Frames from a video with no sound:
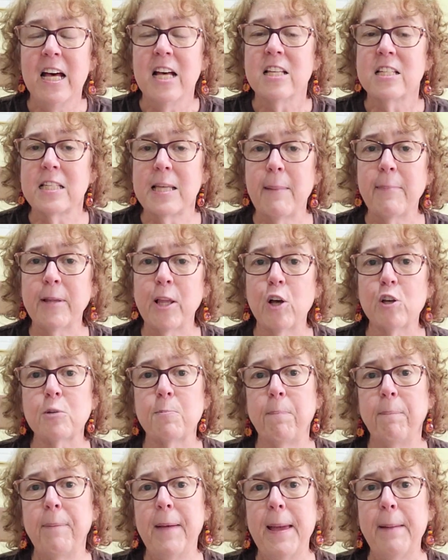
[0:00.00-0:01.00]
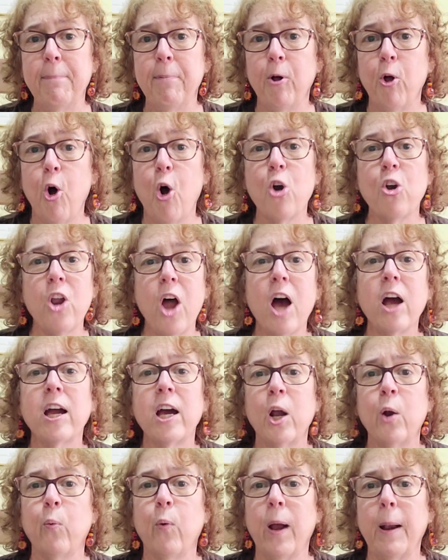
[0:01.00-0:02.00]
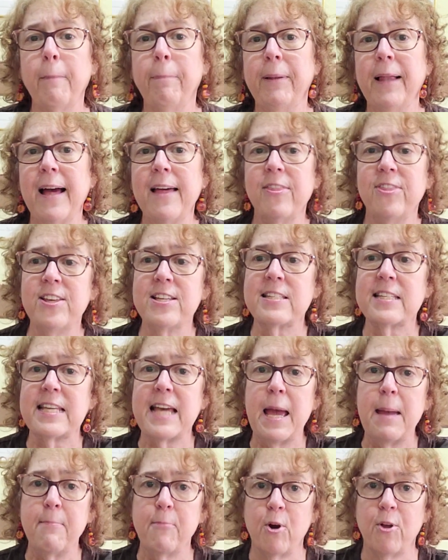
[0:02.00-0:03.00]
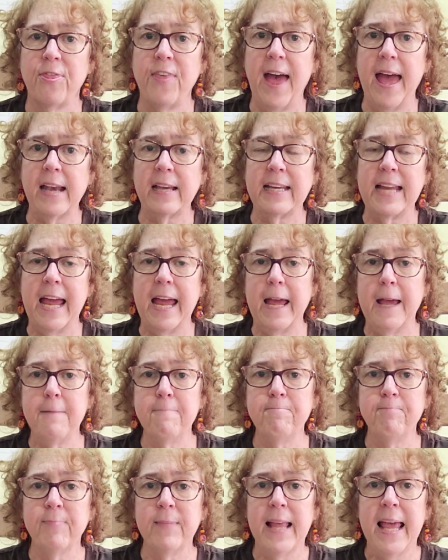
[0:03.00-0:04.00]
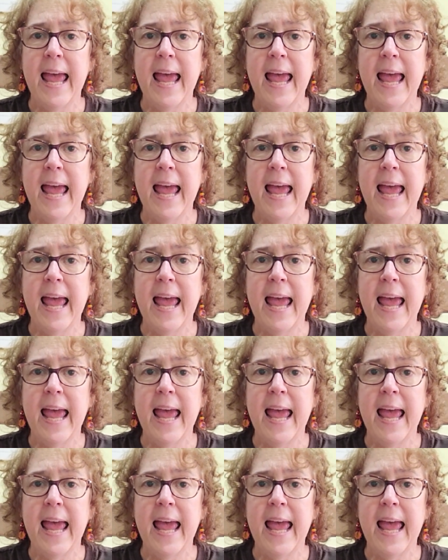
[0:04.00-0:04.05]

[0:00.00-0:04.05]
some of those people are not going to want to play this game or that game.